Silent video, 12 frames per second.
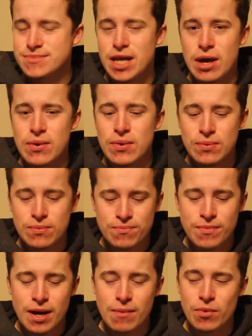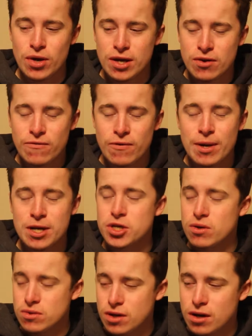now I'm looking over my
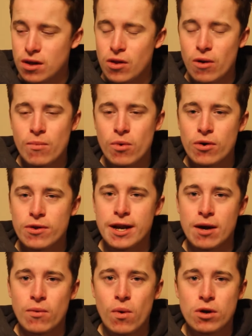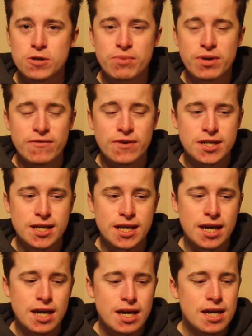shoulder a lot more than I was
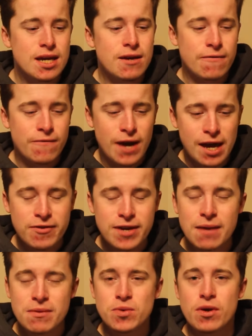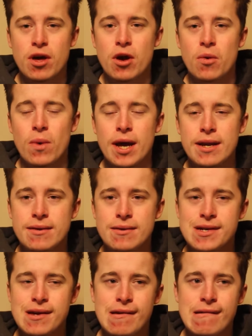previously. 5 games without a win.
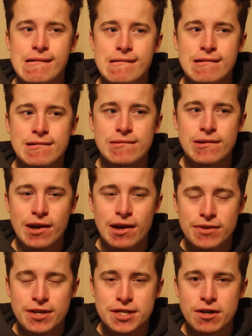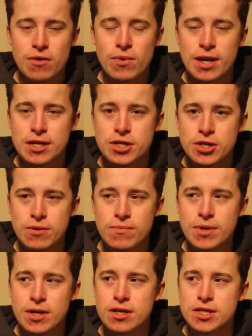We're going to have to start winning
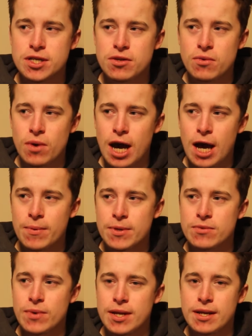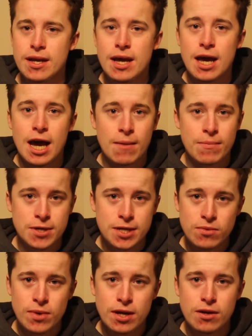soon, because you know what happened when
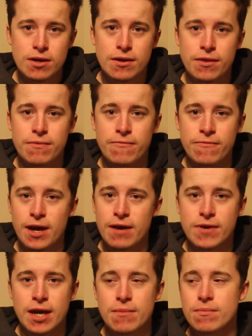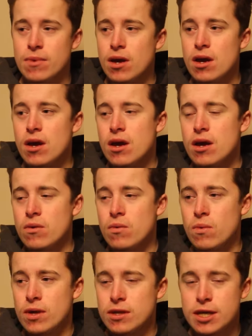Aberdeen went on a 5-game
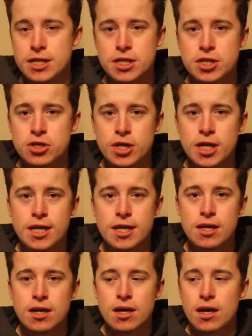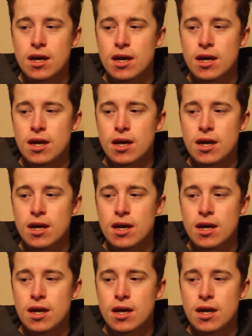winless streak.